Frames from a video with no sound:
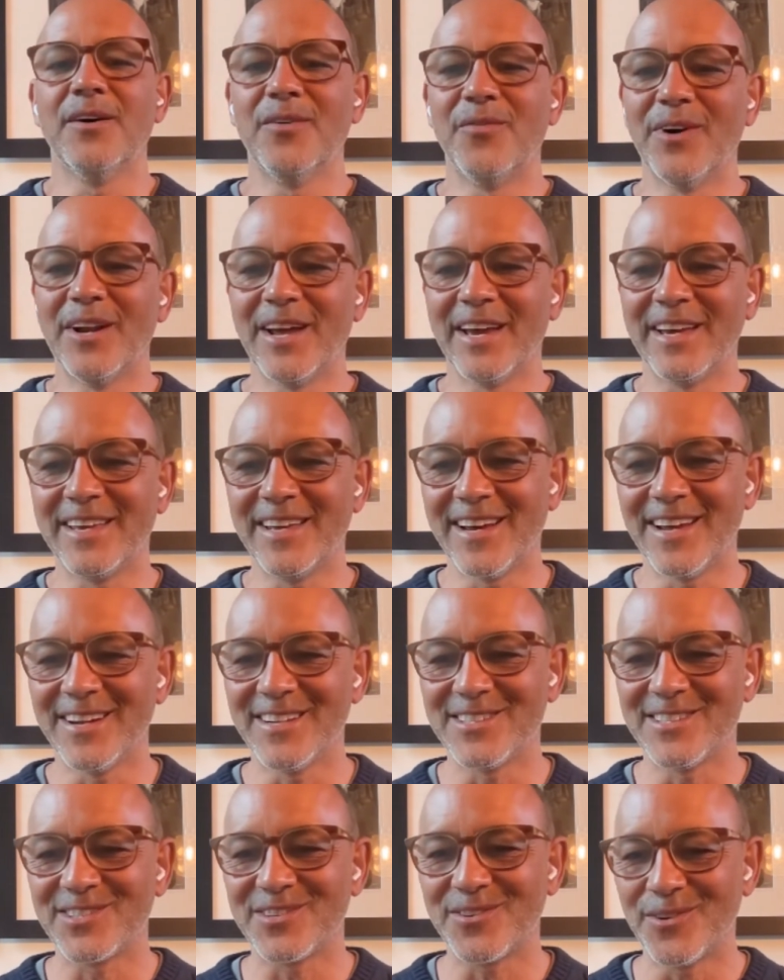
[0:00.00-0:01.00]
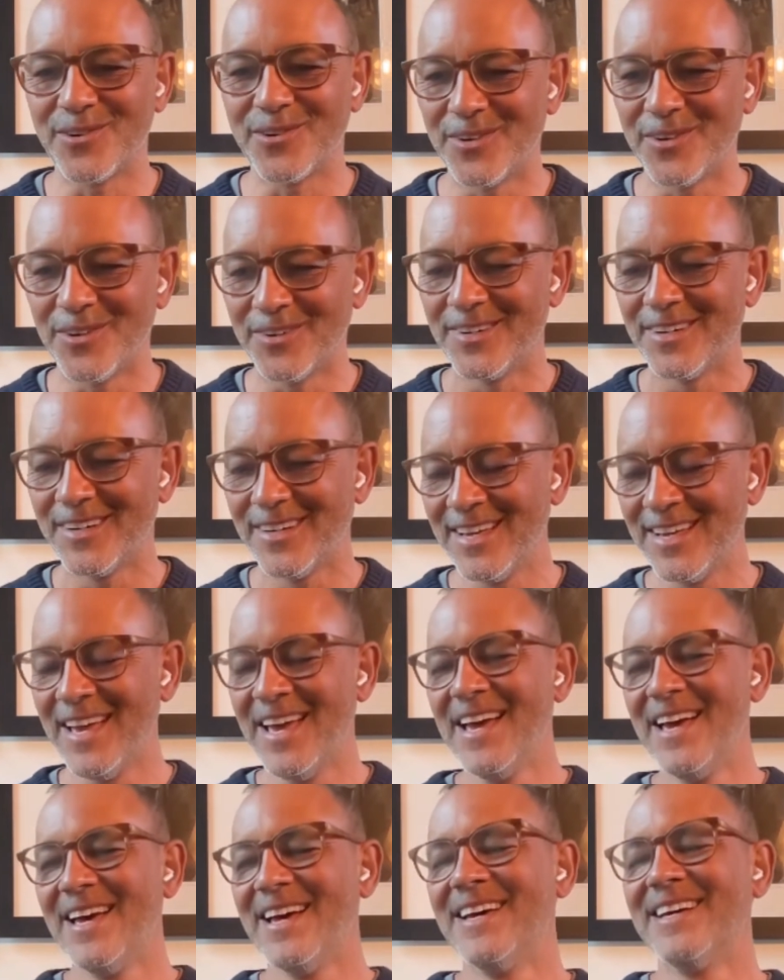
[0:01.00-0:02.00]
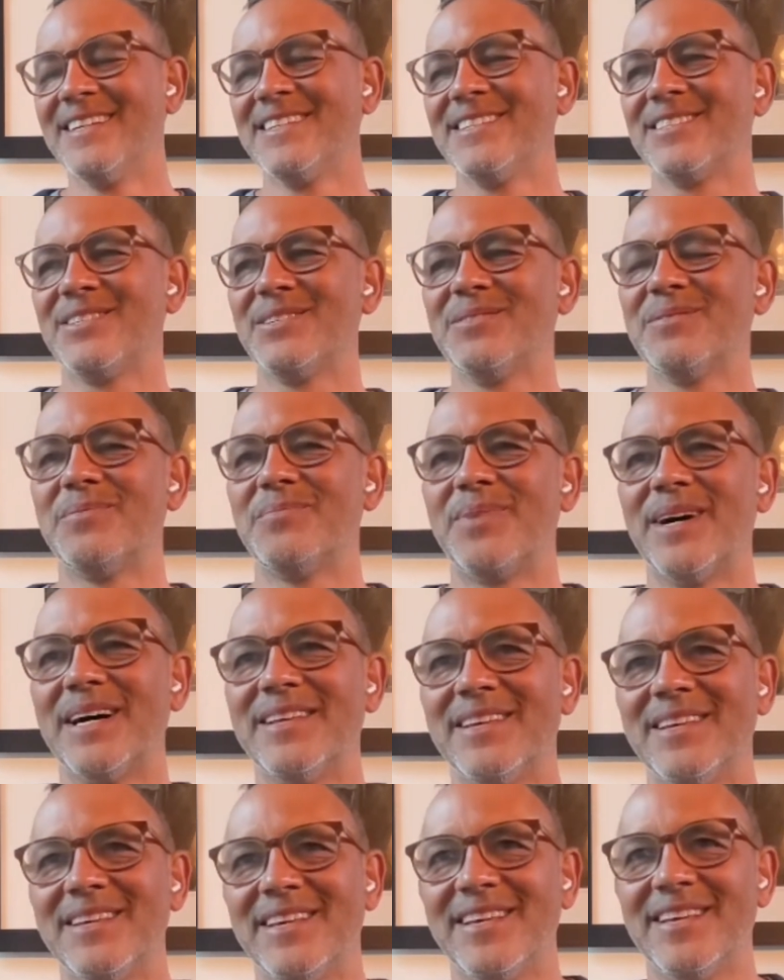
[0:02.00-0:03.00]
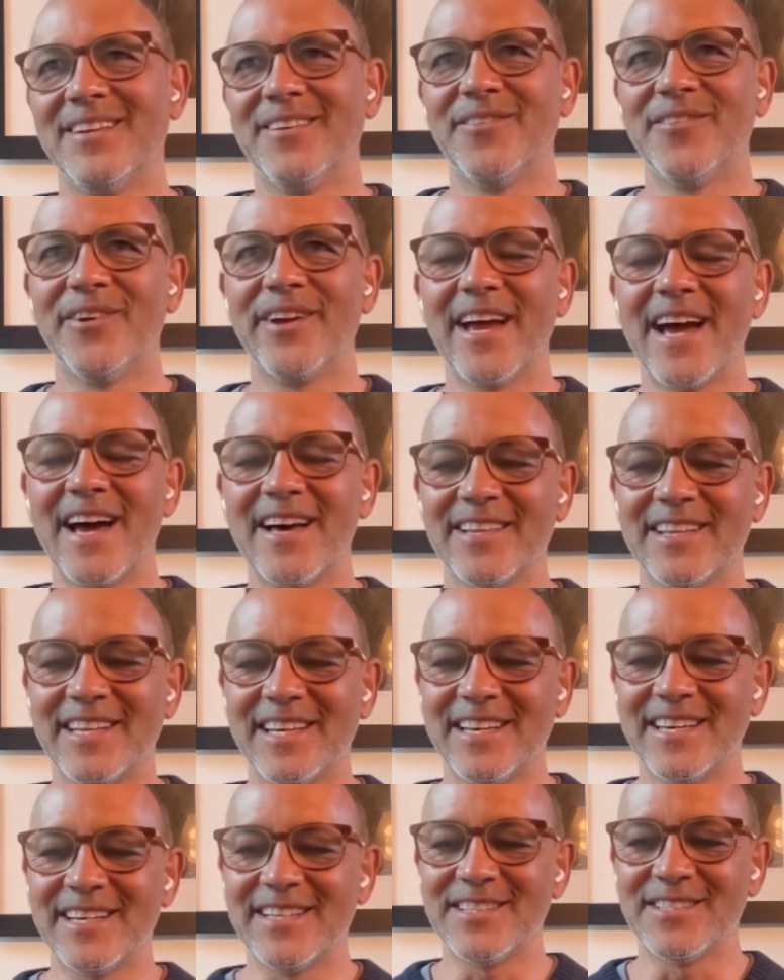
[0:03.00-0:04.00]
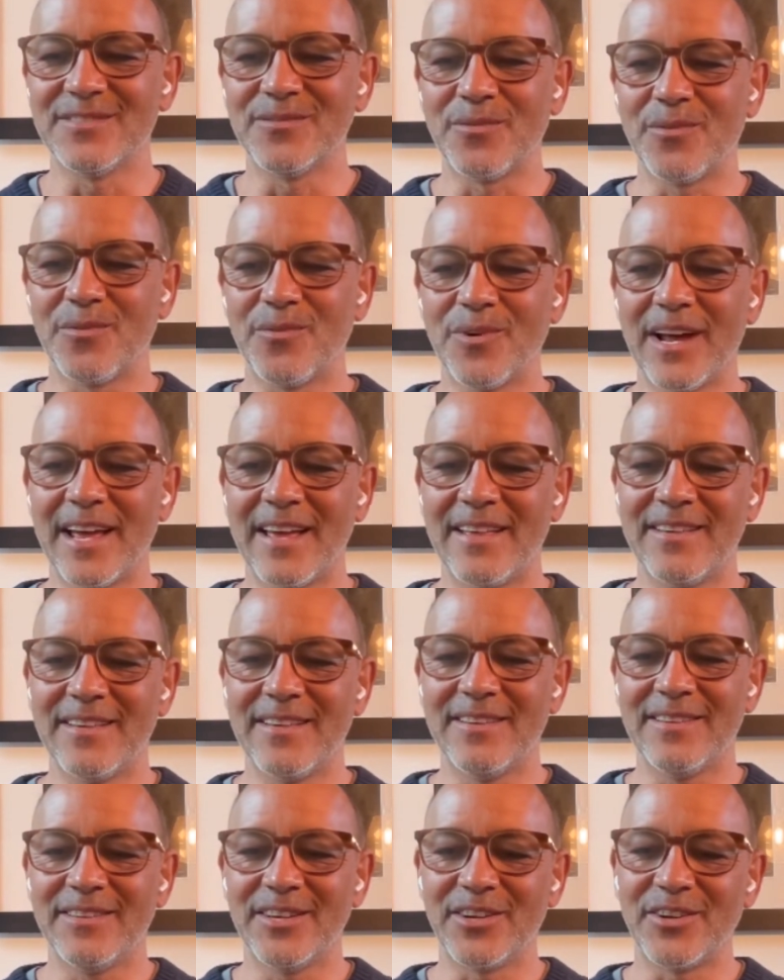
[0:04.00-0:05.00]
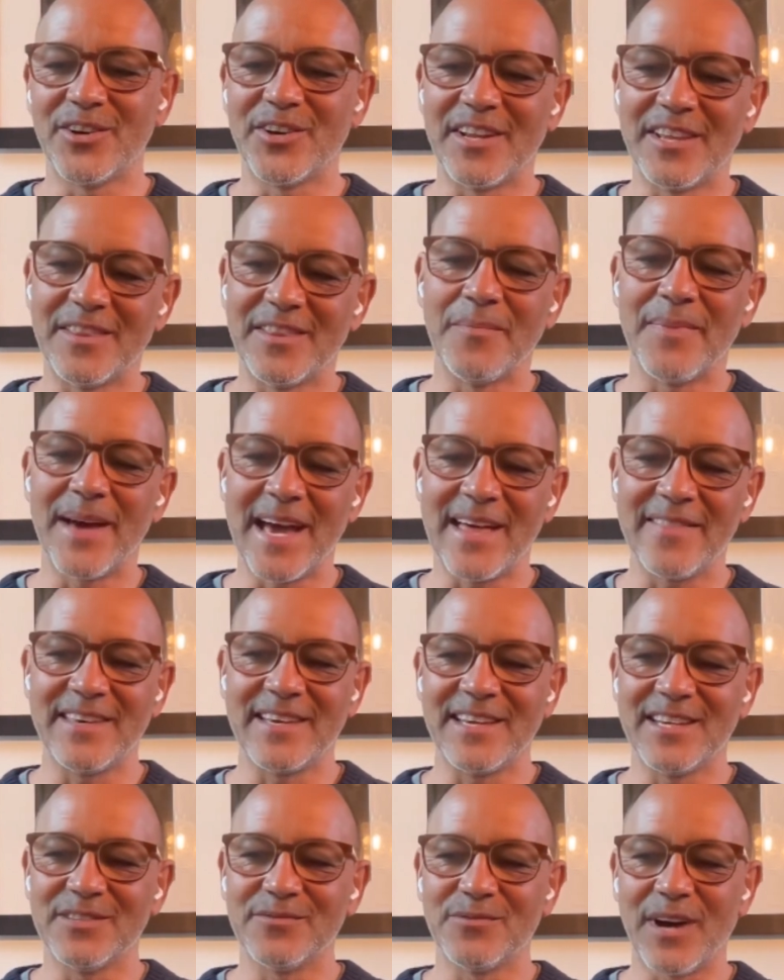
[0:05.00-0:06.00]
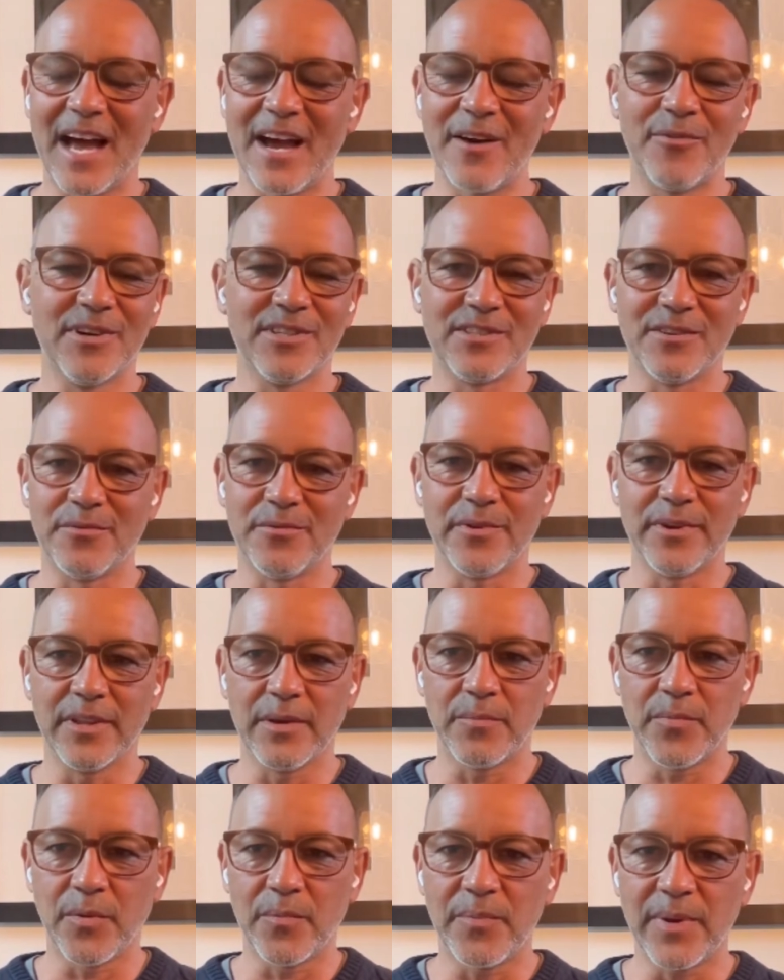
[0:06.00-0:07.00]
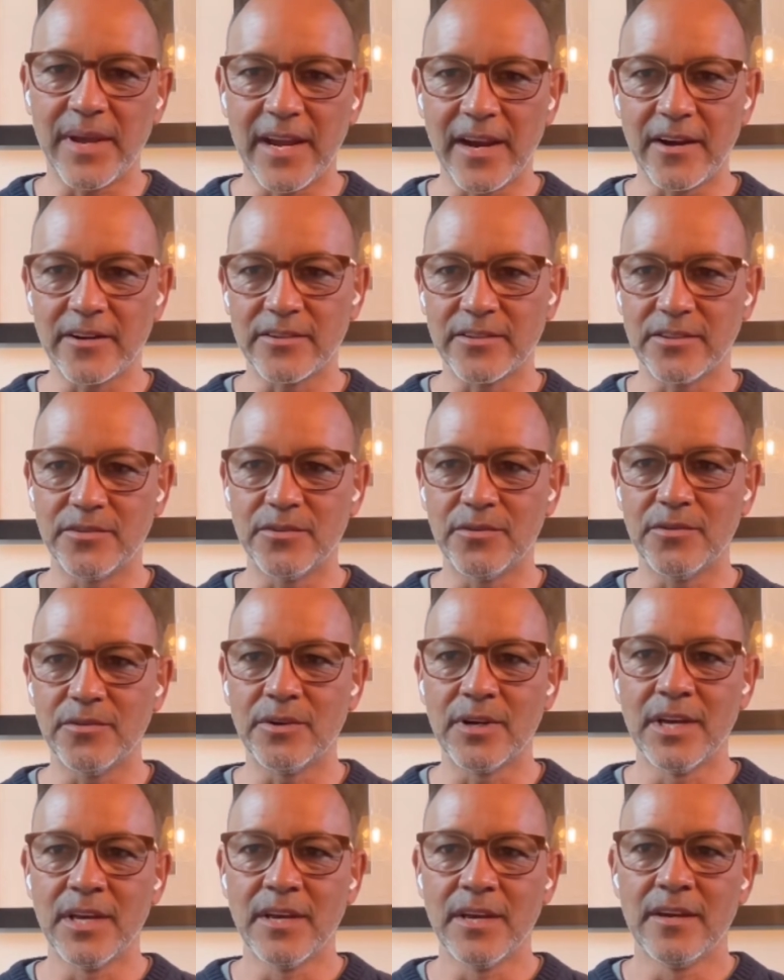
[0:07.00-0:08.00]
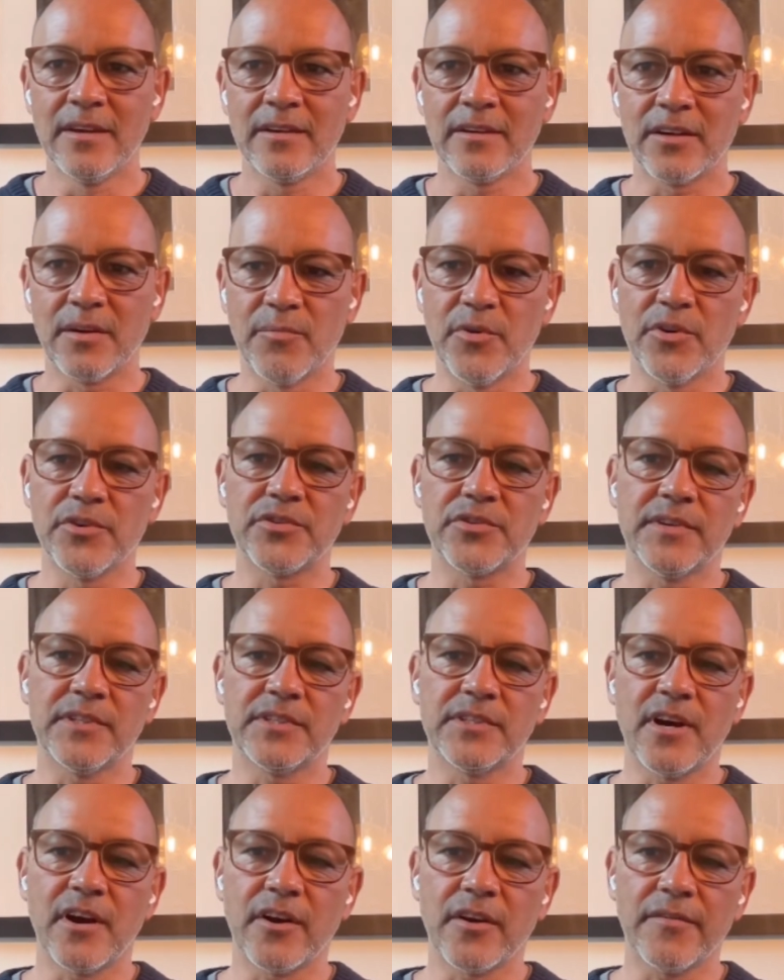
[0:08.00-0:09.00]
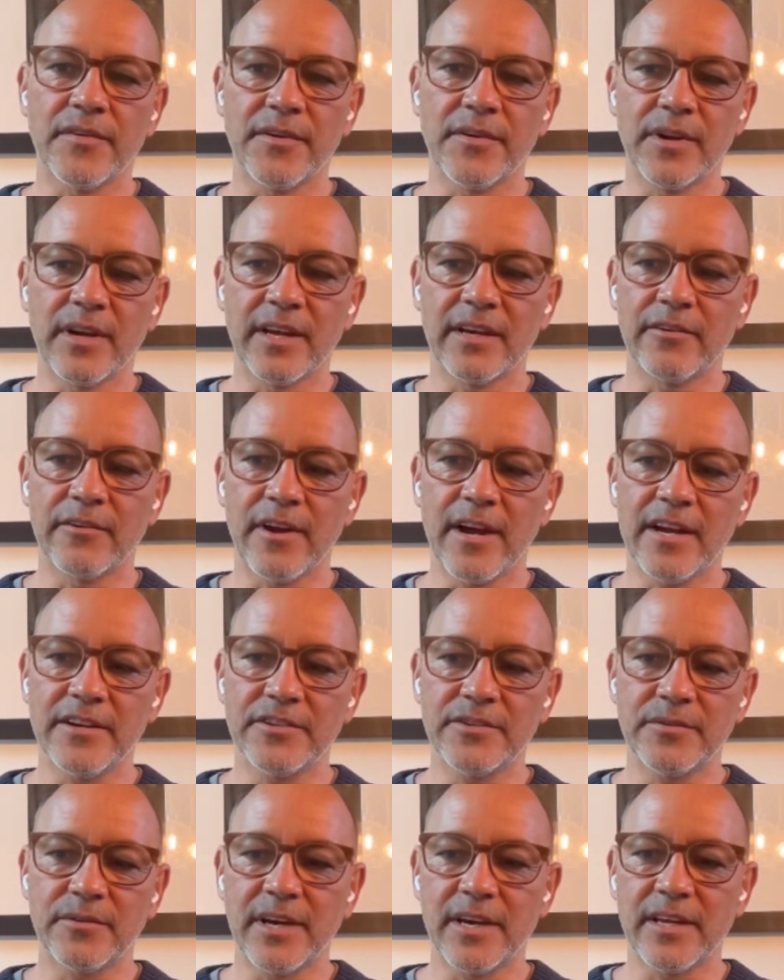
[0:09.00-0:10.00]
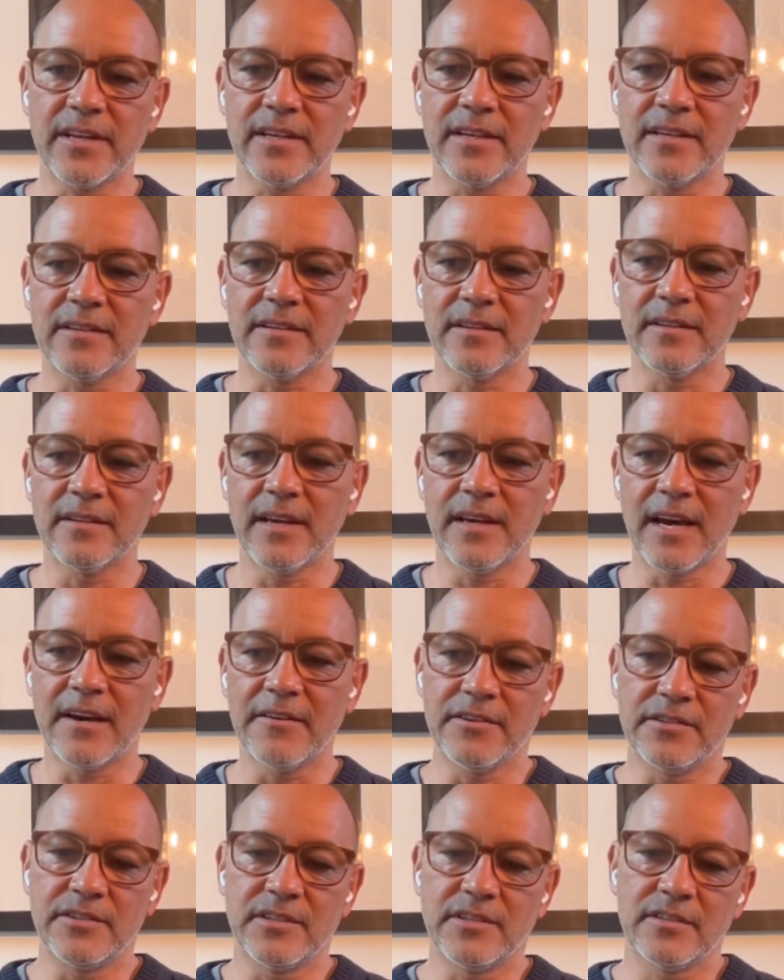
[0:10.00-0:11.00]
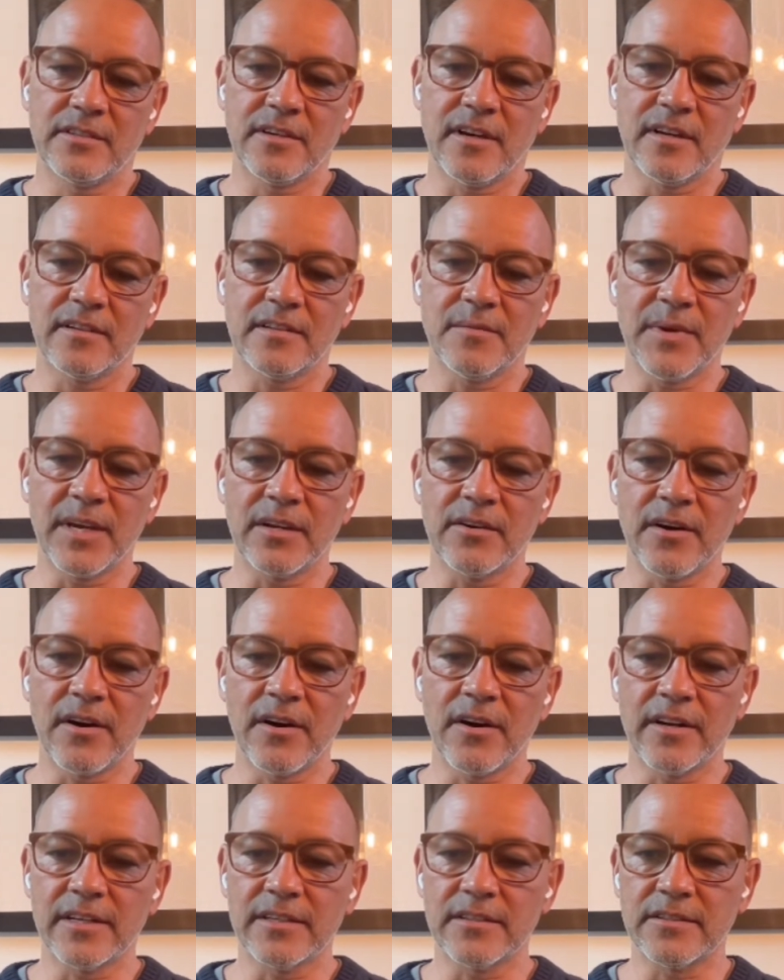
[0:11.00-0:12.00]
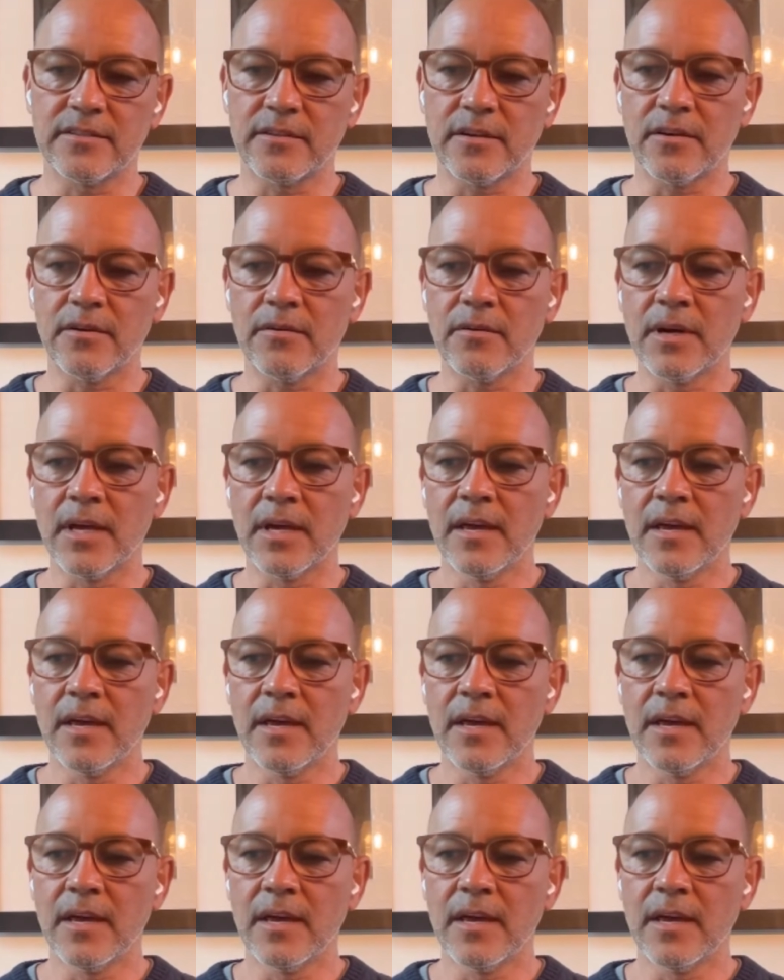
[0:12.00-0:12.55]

when I get out of school. Yeah. Yeah. Yeah. but in the reality is what the good and the bad thing is I wasn't really prepared to do commercial photography when I graduated. I was just taught to be an artist. So,